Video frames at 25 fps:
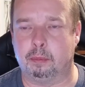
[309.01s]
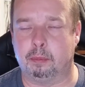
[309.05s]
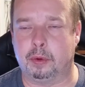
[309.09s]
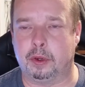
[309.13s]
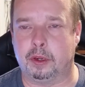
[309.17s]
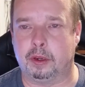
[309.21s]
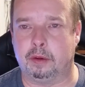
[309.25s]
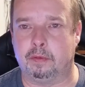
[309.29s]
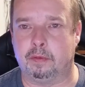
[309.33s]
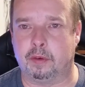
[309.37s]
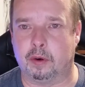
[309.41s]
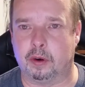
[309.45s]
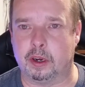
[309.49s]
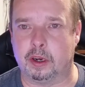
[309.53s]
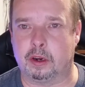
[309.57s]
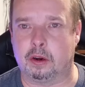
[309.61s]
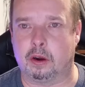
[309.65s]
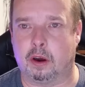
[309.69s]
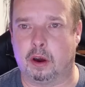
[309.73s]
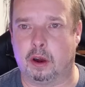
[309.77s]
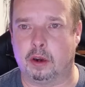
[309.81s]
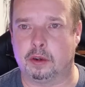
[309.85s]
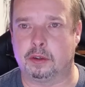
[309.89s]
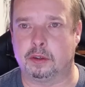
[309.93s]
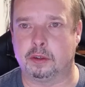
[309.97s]
being very
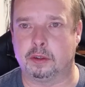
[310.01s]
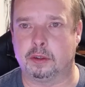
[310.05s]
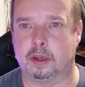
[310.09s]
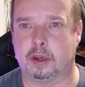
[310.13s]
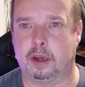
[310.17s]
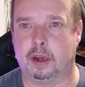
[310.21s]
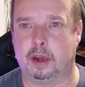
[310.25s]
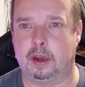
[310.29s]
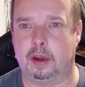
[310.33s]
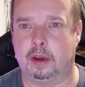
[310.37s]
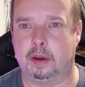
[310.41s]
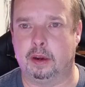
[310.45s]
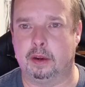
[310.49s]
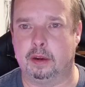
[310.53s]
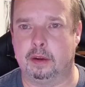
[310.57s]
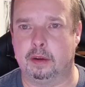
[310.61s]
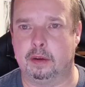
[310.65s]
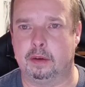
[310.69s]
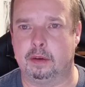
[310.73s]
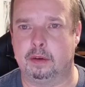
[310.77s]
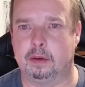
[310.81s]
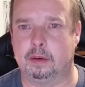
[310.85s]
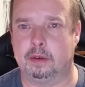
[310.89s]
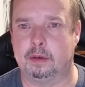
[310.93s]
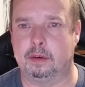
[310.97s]
cautious
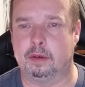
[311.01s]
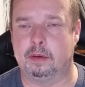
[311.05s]
and